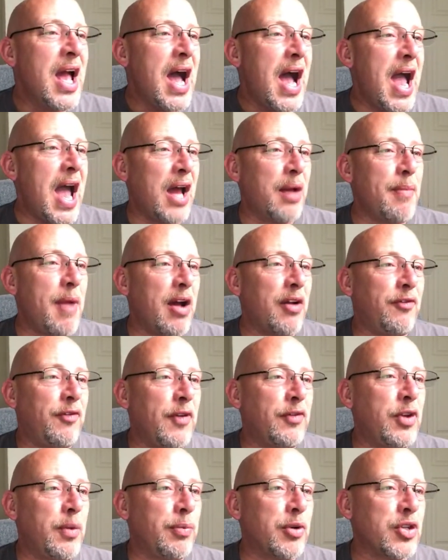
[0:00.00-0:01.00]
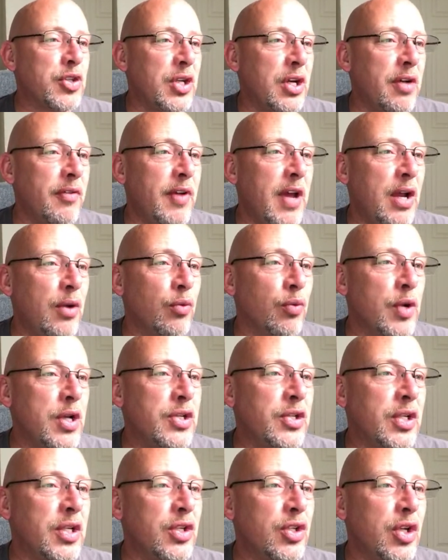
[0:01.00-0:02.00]
I had about a 50% of a
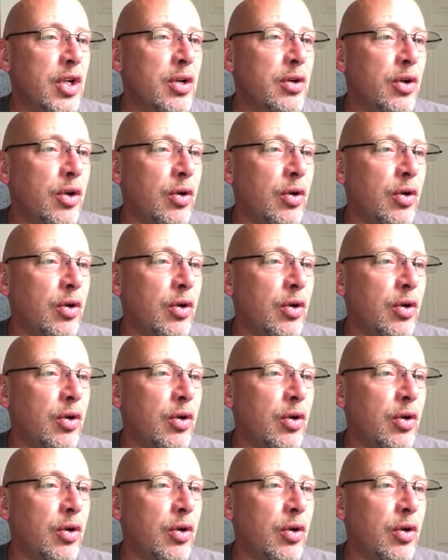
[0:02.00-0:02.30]
recent